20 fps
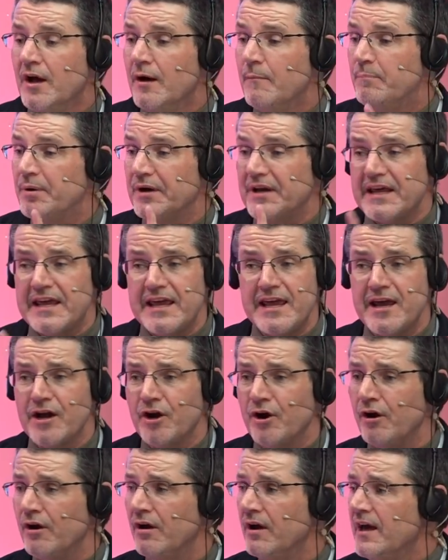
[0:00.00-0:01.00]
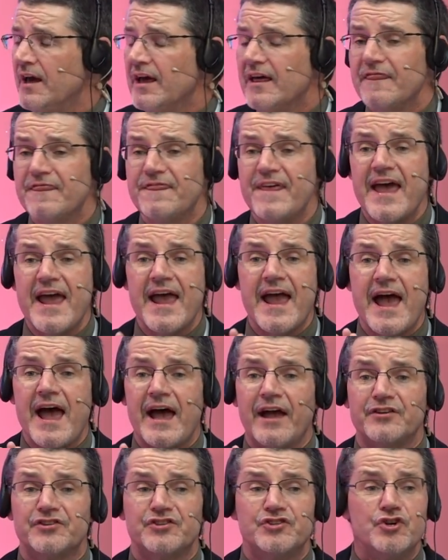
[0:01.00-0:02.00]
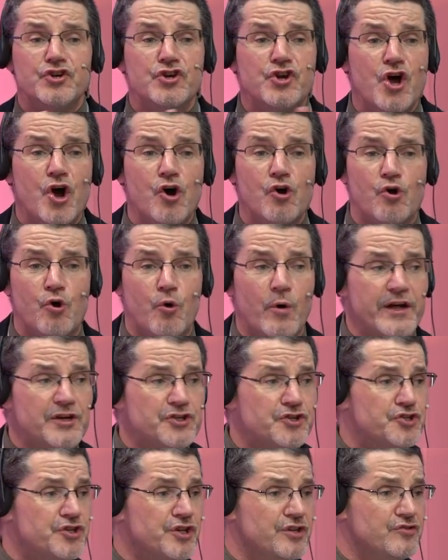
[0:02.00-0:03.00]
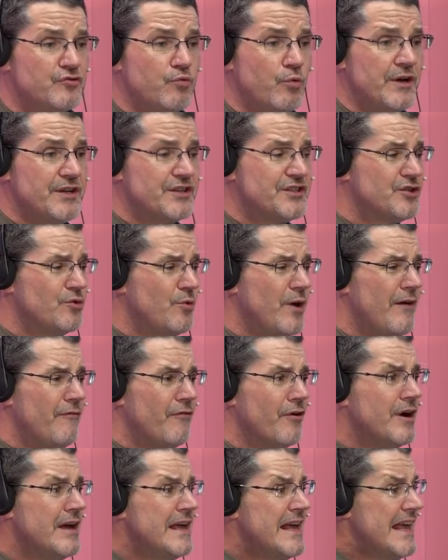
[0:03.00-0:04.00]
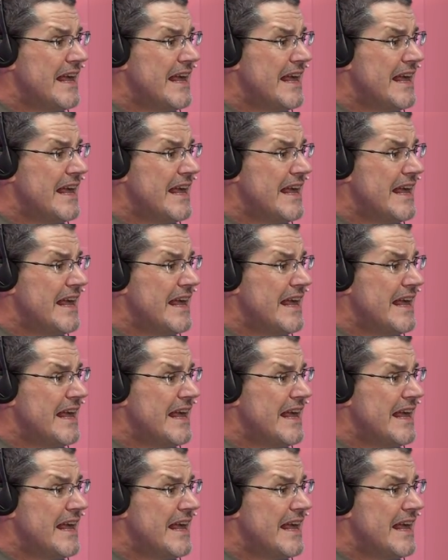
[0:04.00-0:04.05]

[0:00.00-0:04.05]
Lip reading: But here, they ask no questions whatsoever,